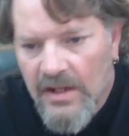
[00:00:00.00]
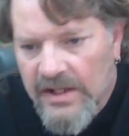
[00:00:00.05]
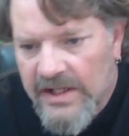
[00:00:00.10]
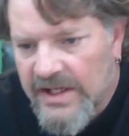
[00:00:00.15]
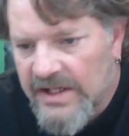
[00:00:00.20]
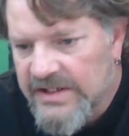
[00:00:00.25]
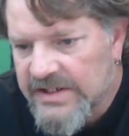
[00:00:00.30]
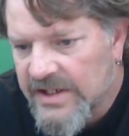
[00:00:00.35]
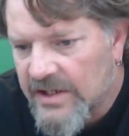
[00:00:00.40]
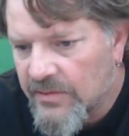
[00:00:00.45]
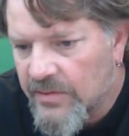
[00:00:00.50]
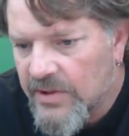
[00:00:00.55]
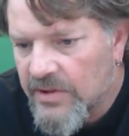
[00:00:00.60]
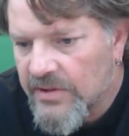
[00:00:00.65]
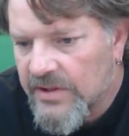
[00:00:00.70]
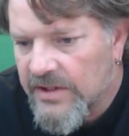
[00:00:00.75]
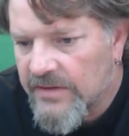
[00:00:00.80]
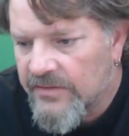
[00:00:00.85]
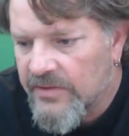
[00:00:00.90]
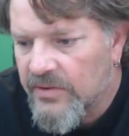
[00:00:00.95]
Guys, I
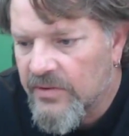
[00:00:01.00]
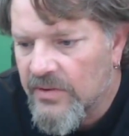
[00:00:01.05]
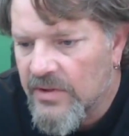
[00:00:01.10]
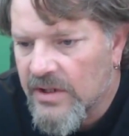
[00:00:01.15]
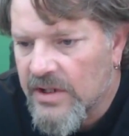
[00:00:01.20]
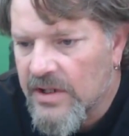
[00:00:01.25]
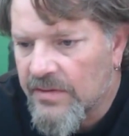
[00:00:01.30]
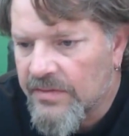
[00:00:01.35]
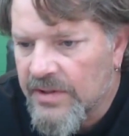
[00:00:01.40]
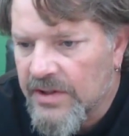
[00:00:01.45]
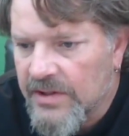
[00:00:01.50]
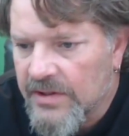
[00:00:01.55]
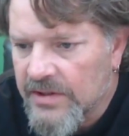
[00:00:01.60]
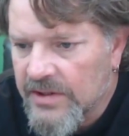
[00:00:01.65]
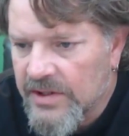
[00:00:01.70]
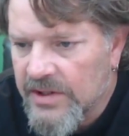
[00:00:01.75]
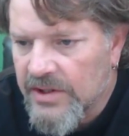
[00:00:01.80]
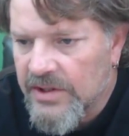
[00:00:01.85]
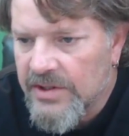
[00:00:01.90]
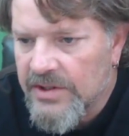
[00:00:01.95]
will give you a couple
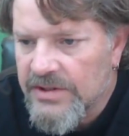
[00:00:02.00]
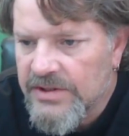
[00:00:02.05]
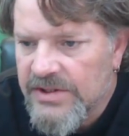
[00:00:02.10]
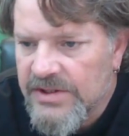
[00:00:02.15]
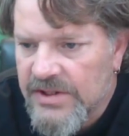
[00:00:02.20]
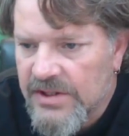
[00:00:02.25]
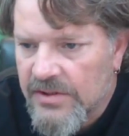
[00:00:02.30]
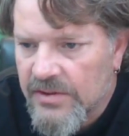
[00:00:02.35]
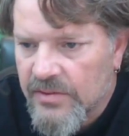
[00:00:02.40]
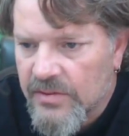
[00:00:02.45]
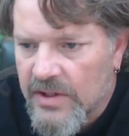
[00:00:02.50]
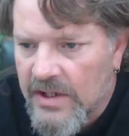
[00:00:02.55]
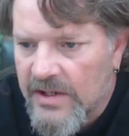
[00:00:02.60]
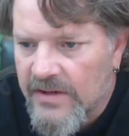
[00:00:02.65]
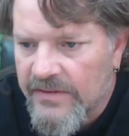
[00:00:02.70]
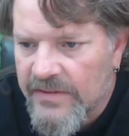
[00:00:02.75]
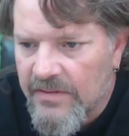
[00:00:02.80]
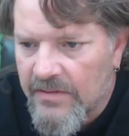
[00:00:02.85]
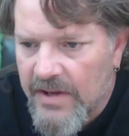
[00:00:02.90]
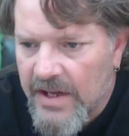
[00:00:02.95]
of goods right
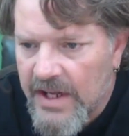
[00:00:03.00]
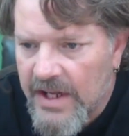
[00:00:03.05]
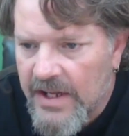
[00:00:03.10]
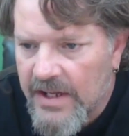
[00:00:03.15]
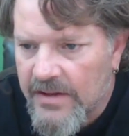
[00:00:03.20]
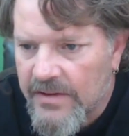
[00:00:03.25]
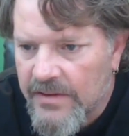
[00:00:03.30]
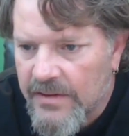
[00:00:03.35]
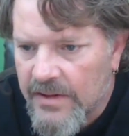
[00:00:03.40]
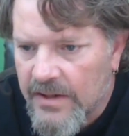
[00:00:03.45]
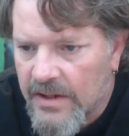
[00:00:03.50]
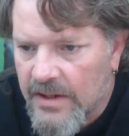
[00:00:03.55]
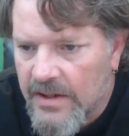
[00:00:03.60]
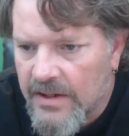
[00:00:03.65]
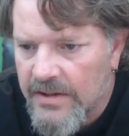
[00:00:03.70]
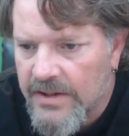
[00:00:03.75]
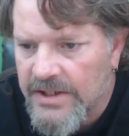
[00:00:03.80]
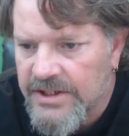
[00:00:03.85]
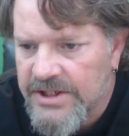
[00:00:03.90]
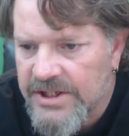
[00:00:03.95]
off the bat.
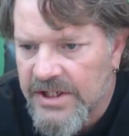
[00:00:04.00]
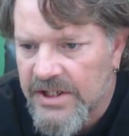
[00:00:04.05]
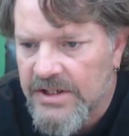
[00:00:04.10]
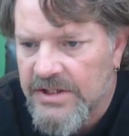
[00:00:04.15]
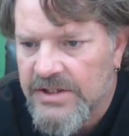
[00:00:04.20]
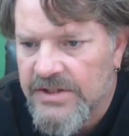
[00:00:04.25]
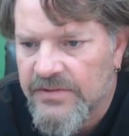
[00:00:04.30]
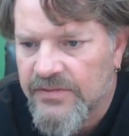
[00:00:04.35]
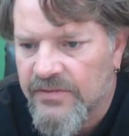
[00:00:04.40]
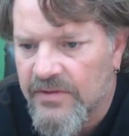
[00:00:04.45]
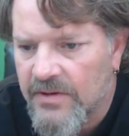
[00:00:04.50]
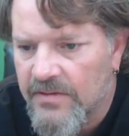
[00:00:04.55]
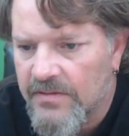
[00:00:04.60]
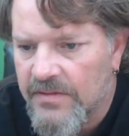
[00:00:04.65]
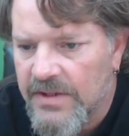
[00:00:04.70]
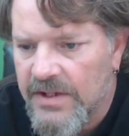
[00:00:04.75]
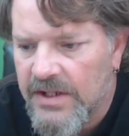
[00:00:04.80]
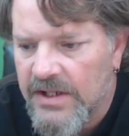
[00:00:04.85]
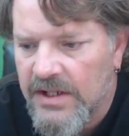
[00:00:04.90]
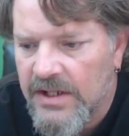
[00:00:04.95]
They changed
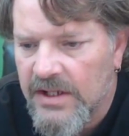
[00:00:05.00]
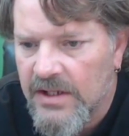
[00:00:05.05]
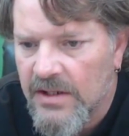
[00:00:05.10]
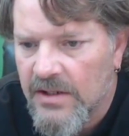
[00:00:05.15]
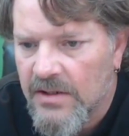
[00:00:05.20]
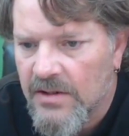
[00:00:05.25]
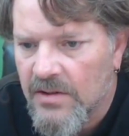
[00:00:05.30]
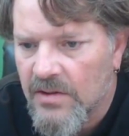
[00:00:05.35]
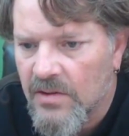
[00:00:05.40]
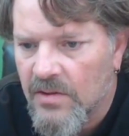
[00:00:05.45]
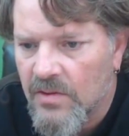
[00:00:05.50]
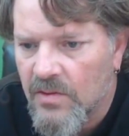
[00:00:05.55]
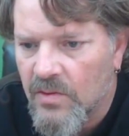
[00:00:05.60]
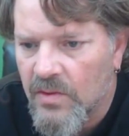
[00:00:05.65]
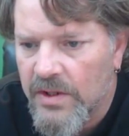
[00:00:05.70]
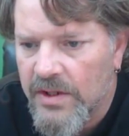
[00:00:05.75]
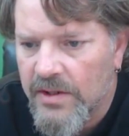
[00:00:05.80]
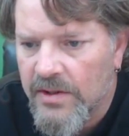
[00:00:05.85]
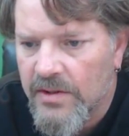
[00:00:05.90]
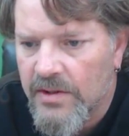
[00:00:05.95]
from the
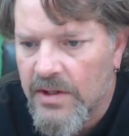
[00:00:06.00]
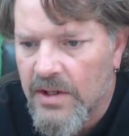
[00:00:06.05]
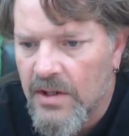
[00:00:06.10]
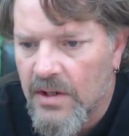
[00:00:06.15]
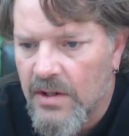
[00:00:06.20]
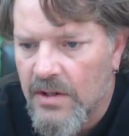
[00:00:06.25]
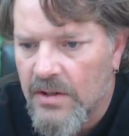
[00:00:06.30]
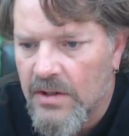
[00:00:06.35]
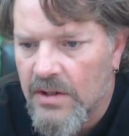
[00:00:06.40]
weird,